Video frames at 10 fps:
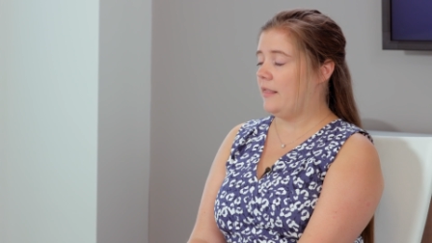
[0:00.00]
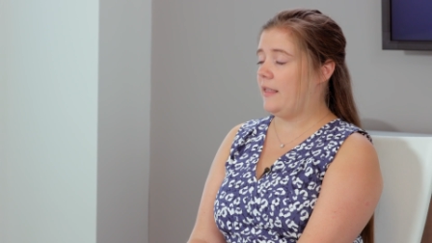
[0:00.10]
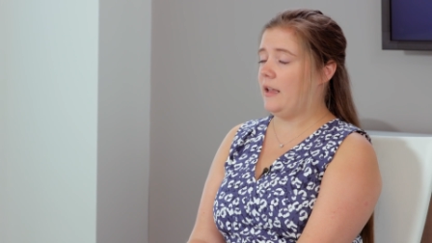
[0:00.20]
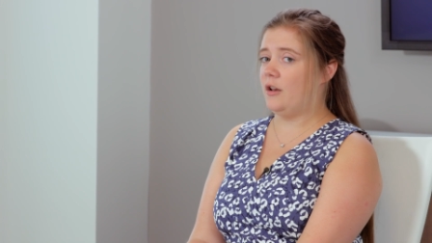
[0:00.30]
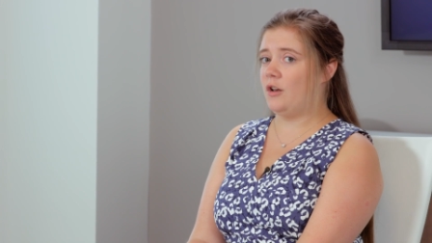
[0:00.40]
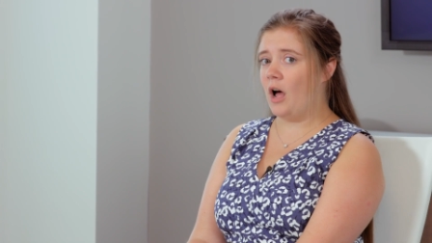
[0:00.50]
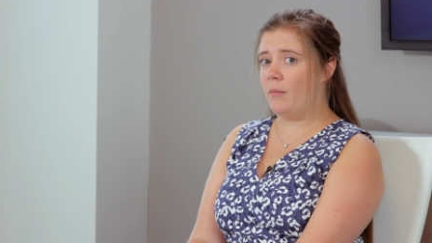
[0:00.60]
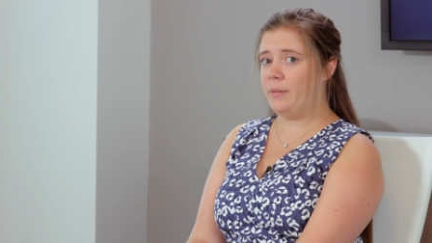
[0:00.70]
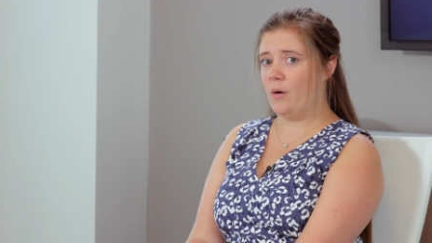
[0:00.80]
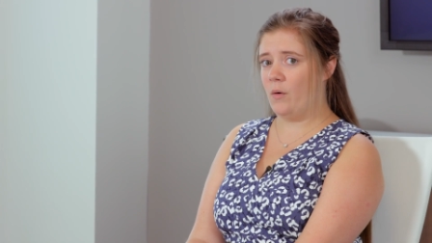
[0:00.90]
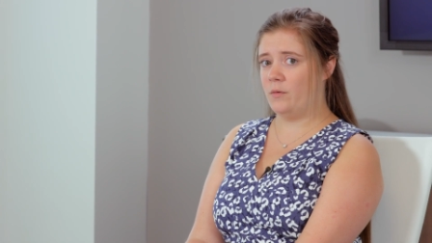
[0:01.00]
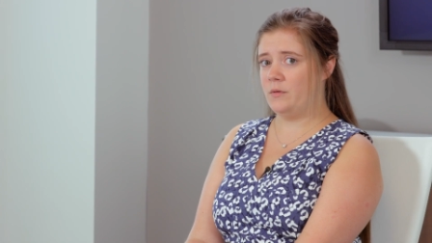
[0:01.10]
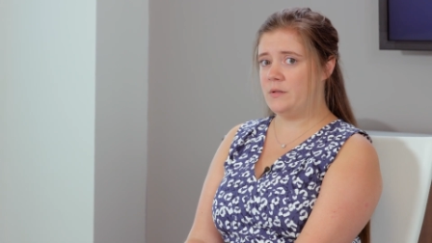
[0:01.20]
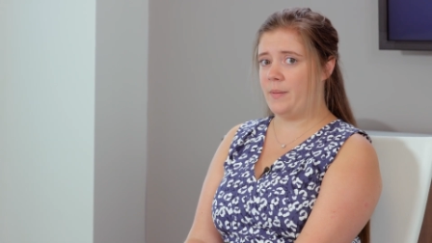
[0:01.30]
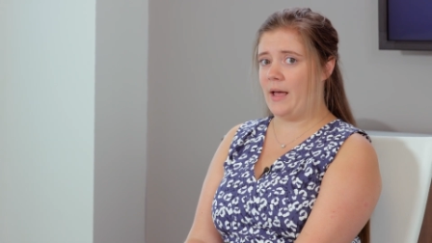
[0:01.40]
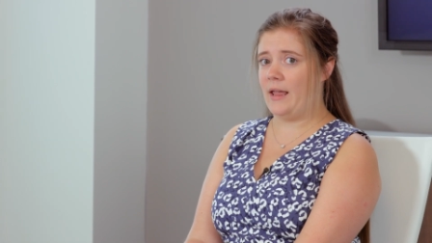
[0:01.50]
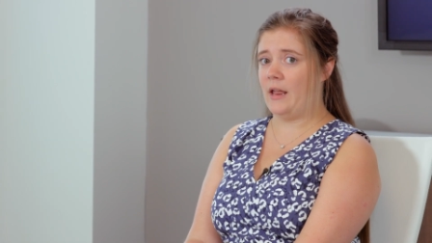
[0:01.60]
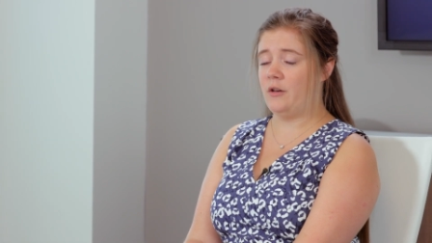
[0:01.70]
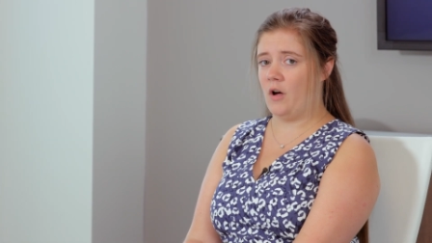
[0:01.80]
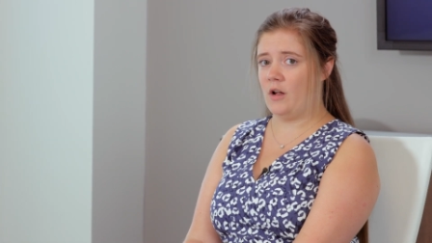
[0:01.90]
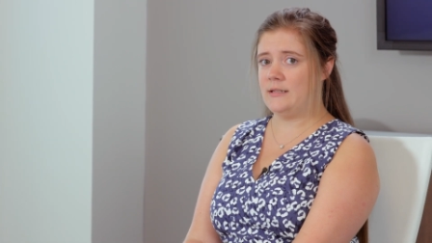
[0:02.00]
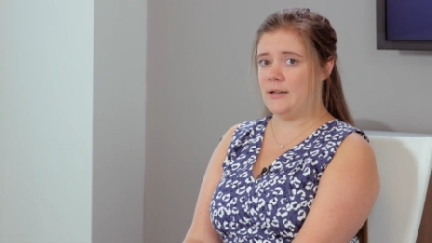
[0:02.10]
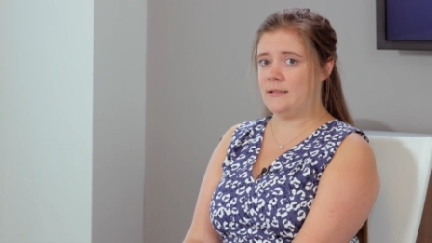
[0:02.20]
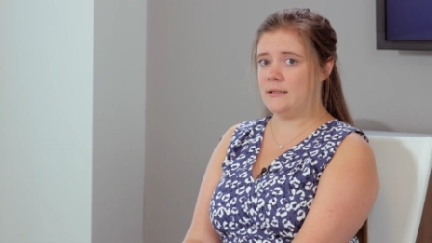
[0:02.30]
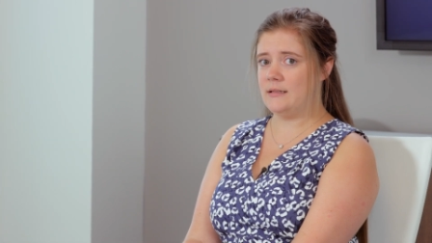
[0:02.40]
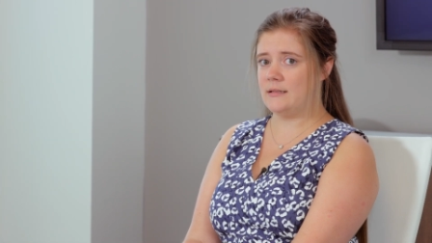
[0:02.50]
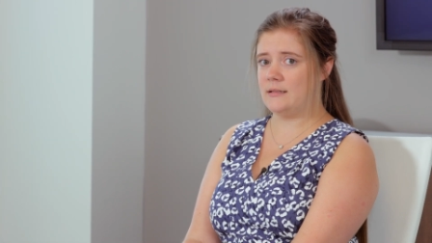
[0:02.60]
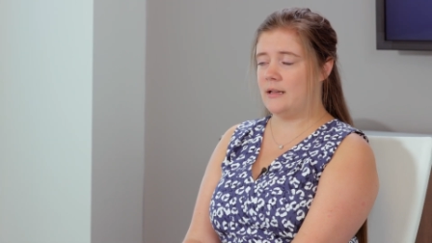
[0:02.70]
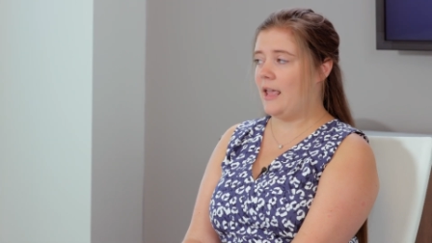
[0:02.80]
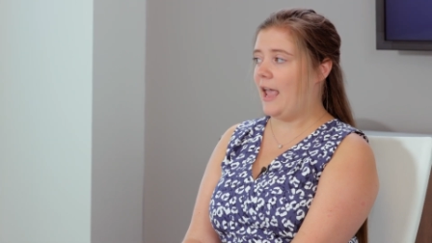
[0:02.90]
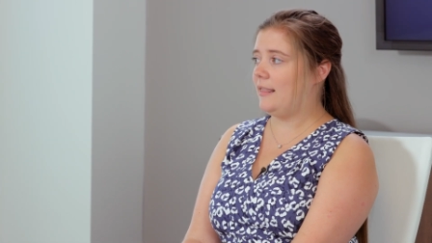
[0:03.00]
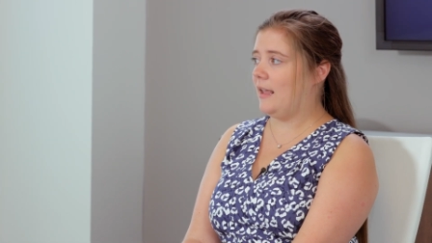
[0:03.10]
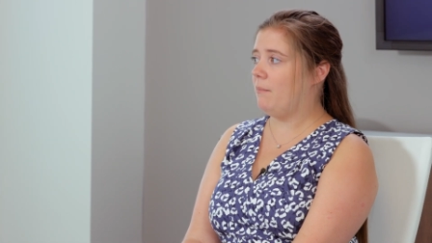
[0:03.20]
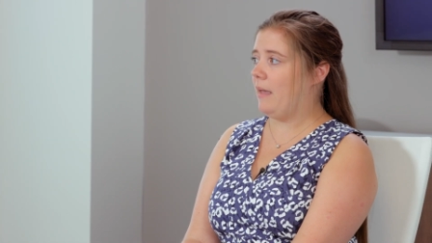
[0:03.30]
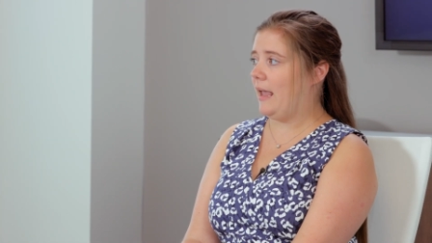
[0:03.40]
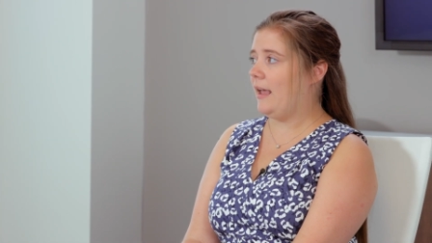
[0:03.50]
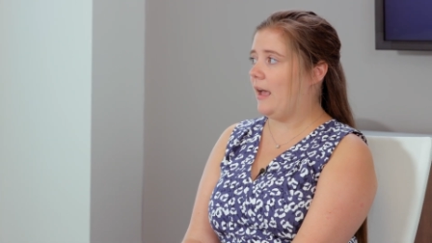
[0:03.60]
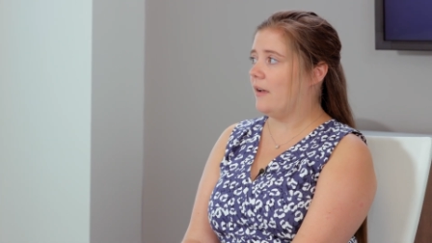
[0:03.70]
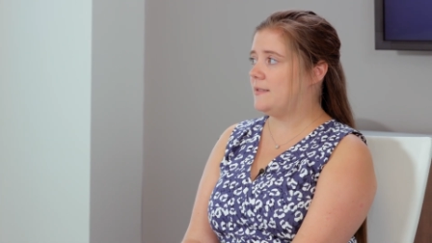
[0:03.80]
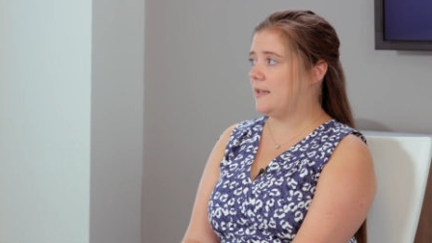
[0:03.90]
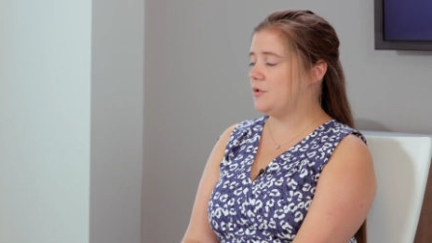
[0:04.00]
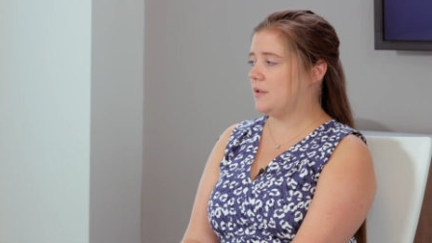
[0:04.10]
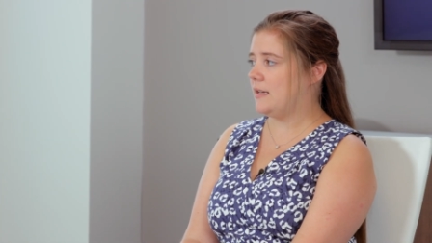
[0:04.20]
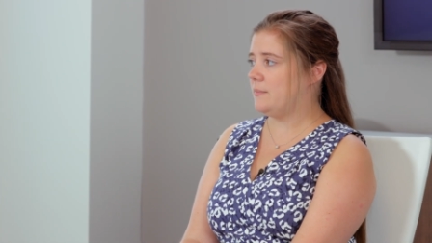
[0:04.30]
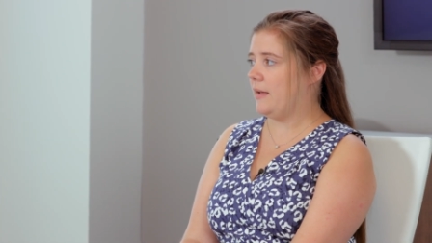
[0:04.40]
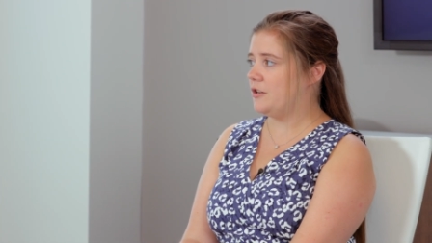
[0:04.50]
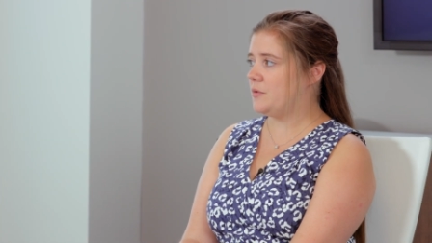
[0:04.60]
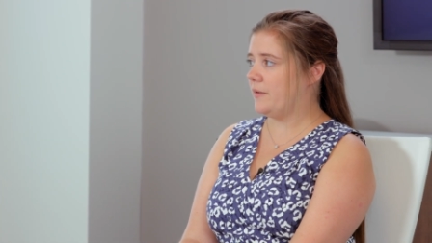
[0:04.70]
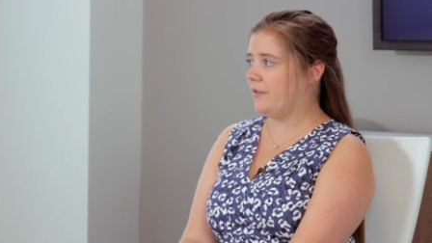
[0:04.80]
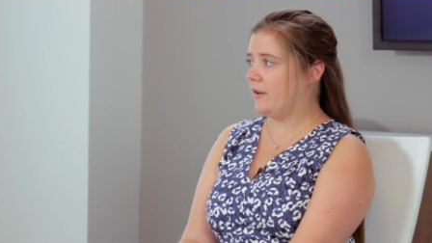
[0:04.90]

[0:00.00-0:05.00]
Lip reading: They cannot be owned by a non-dentist, and they may have centralized management